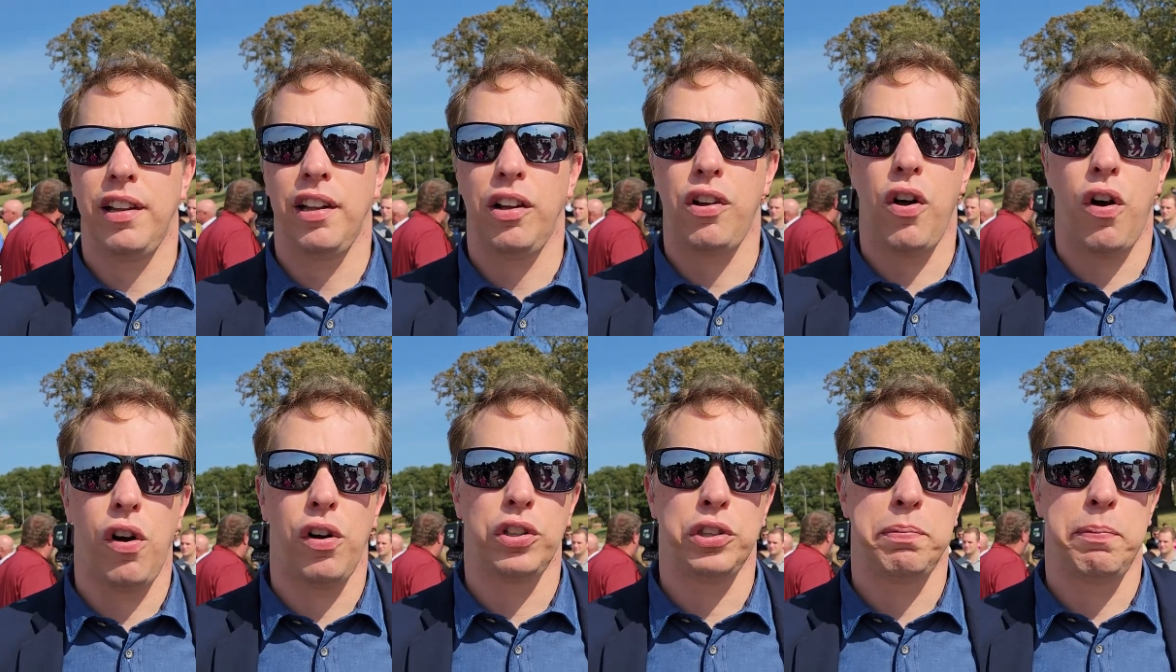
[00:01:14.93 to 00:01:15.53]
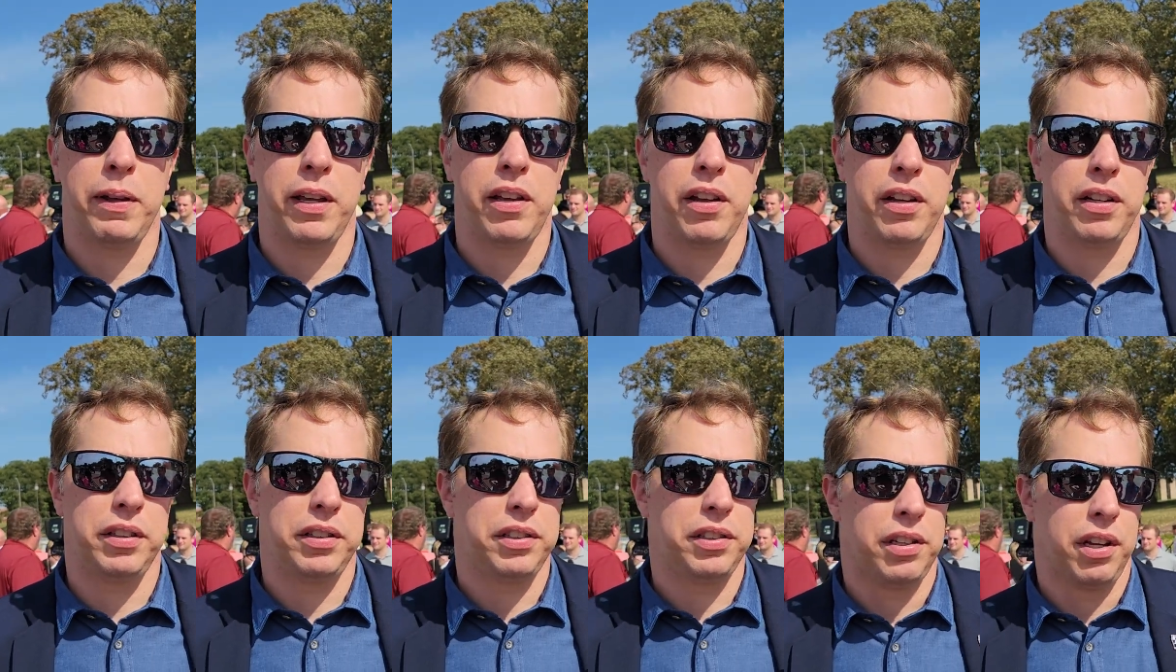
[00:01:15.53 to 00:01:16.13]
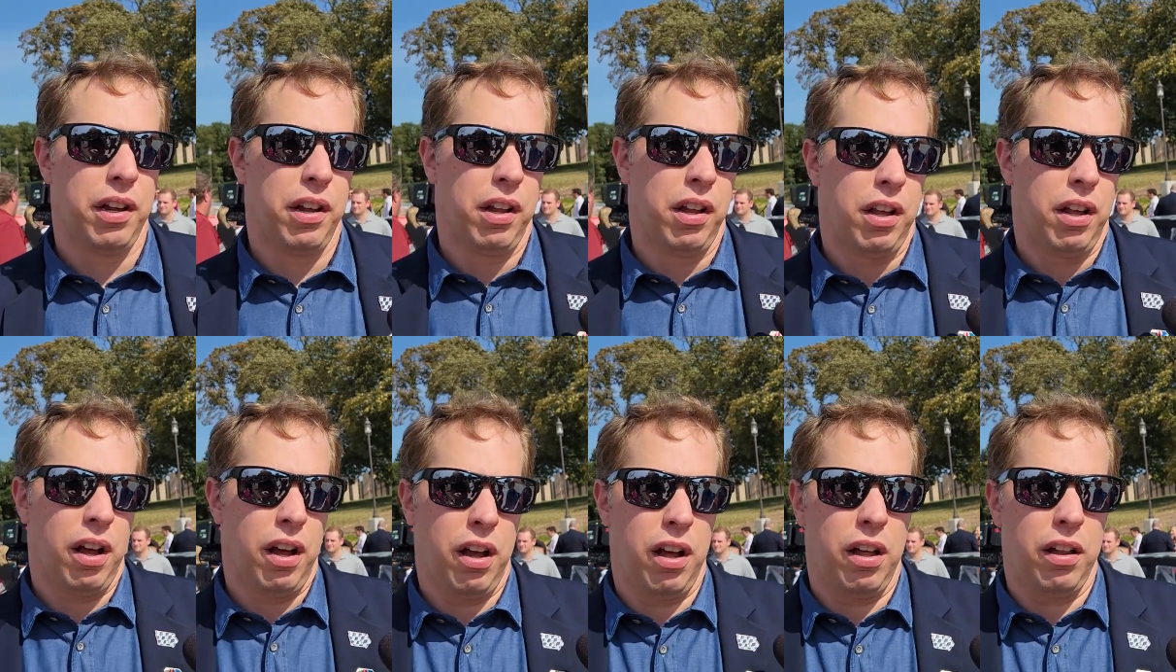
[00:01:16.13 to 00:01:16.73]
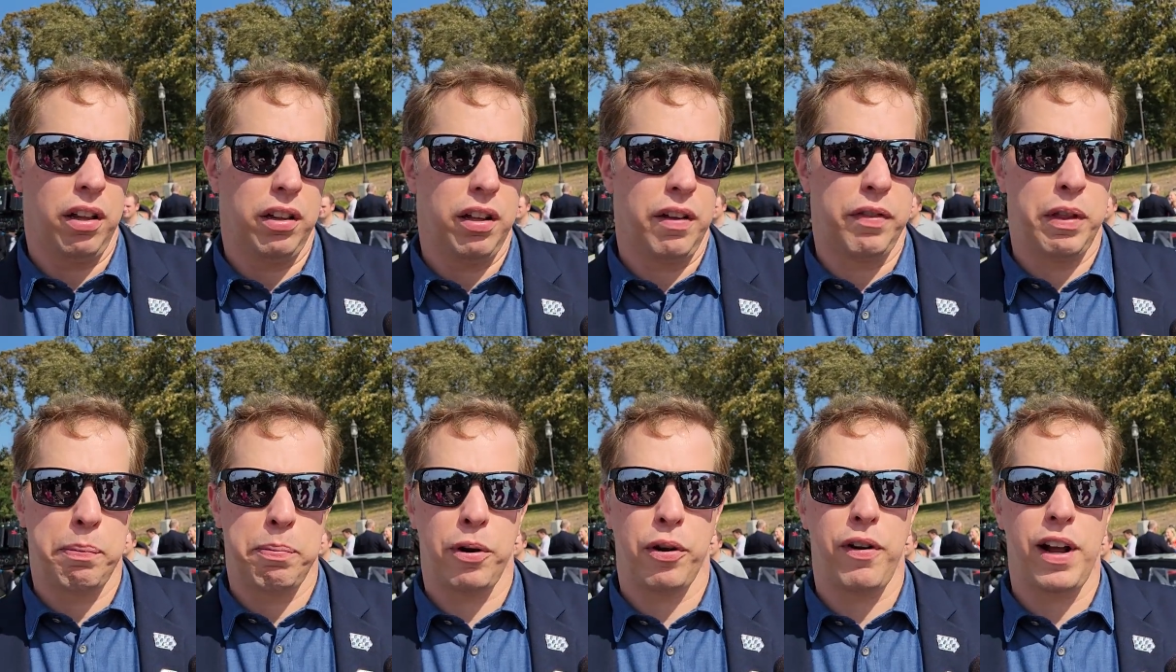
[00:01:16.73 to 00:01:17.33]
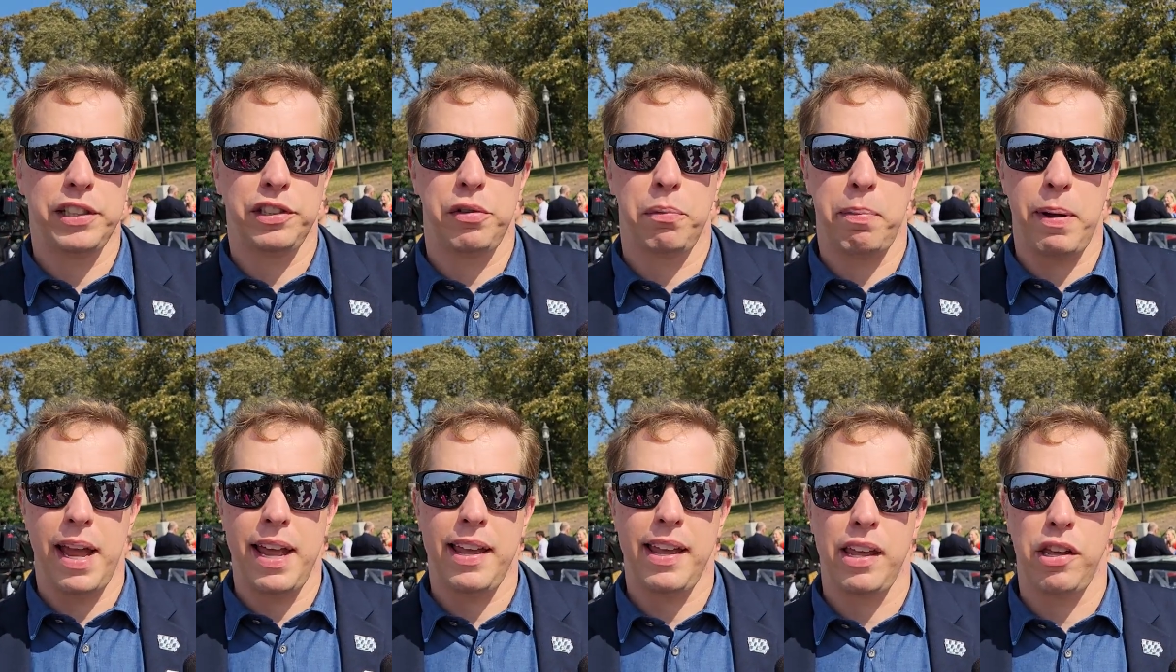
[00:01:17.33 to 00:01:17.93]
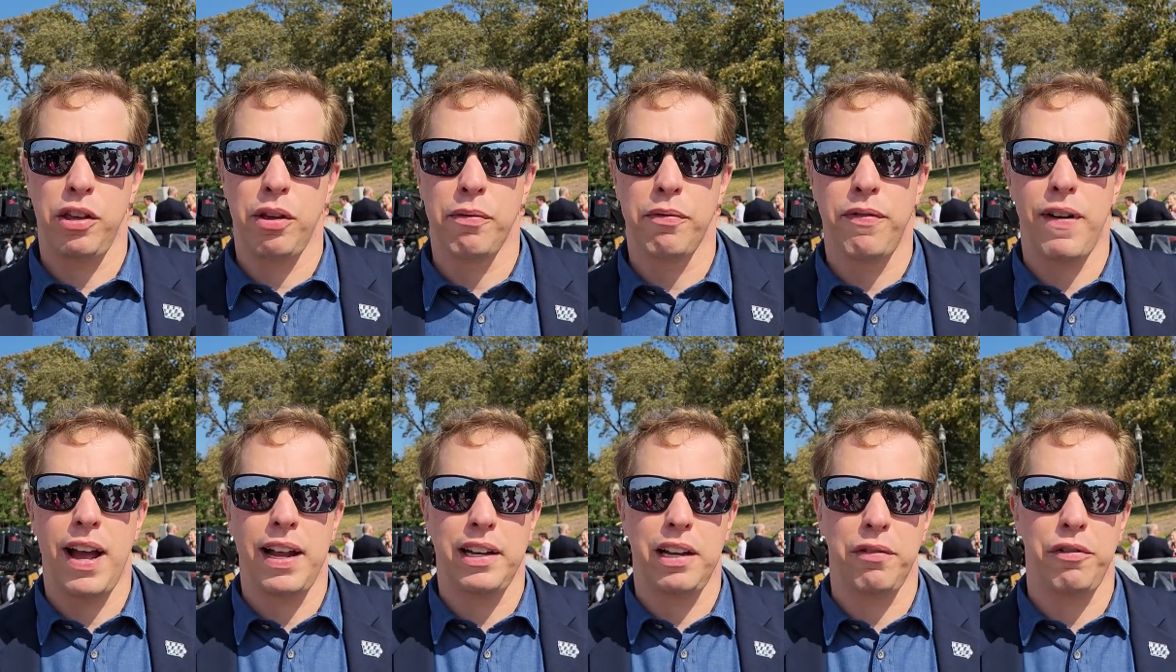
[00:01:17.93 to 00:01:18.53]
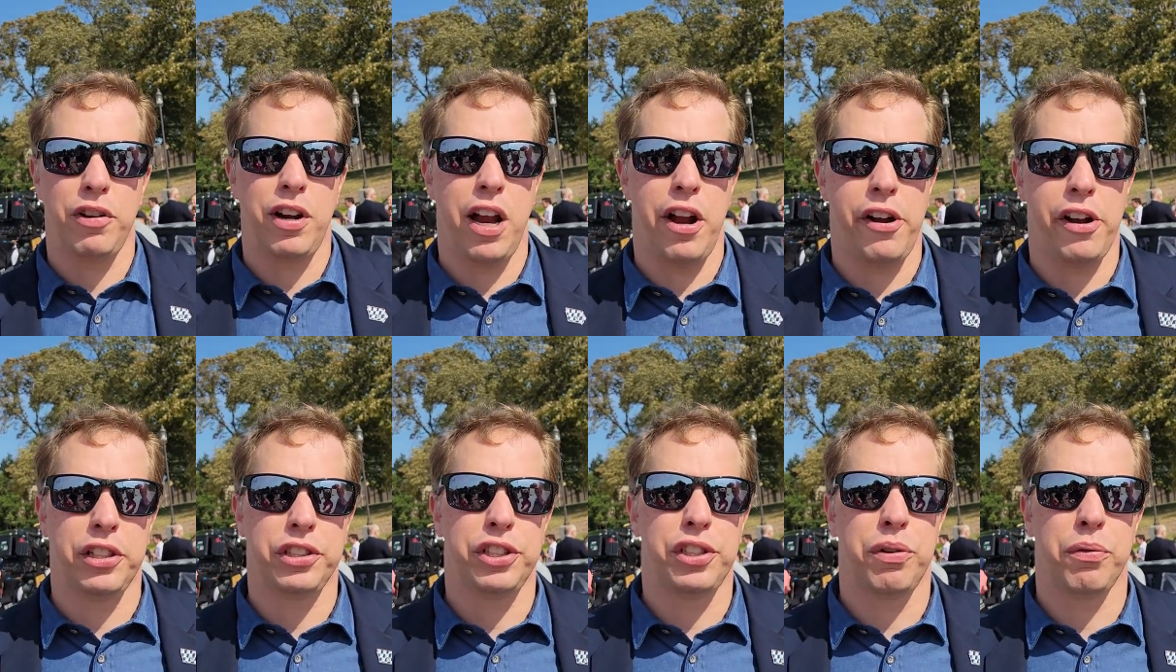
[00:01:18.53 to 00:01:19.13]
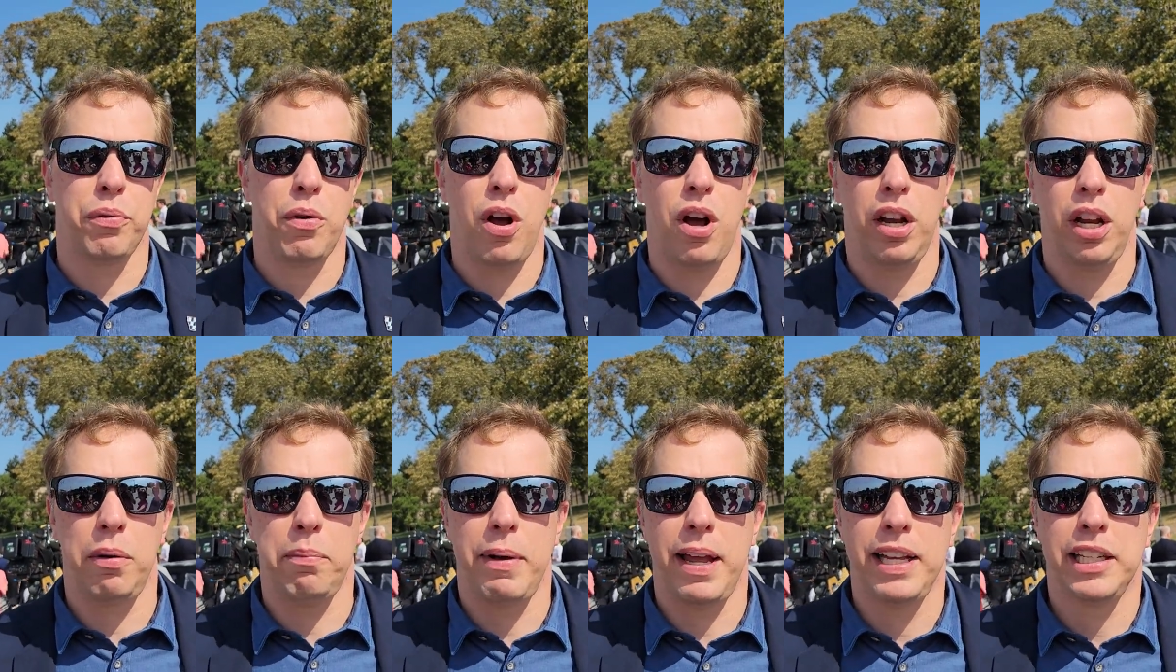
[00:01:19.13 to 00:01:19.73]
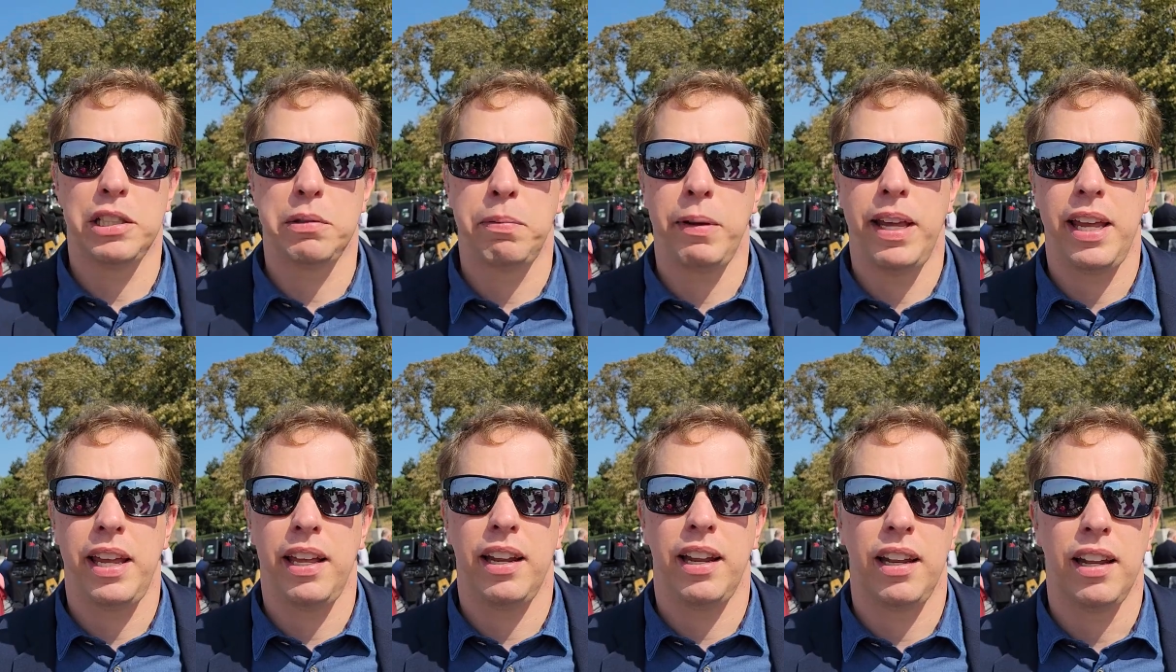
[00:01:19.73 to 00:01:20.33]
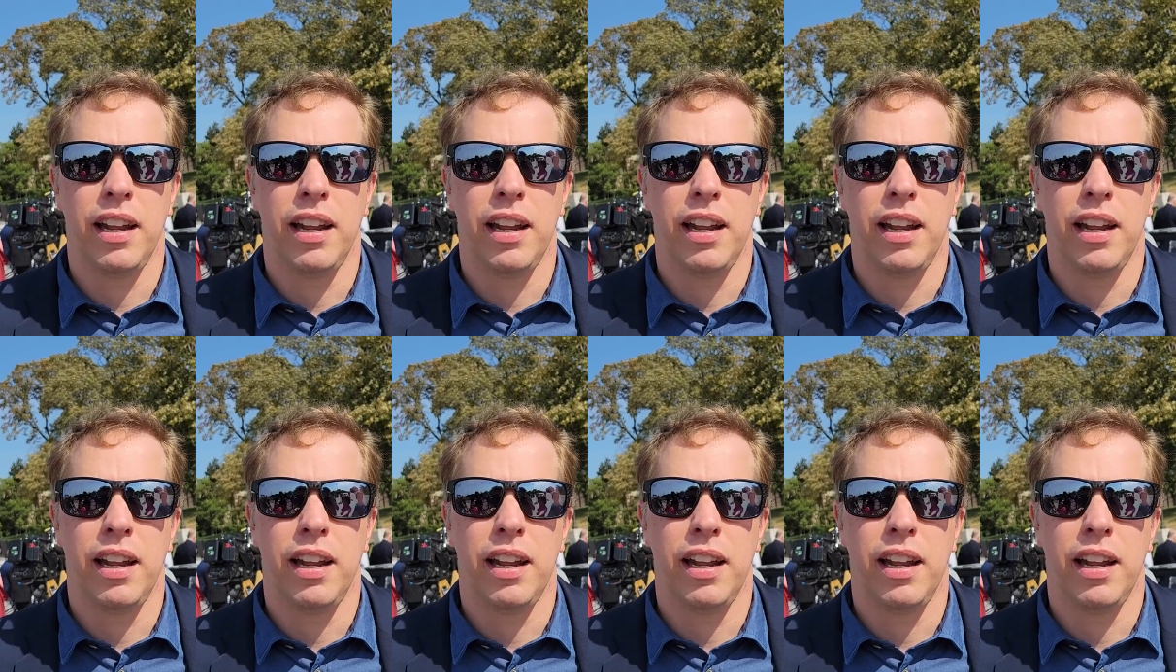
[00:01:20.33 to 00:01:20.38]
to the cars because uh, of the progressive banking. You find different areas to run and make speed.